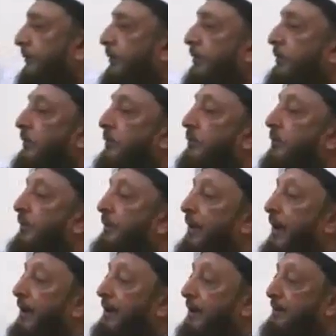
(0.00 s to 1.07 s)
So you and
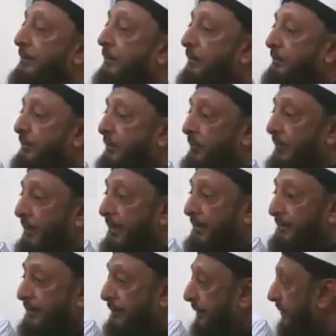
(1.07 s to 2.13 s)
I are both aware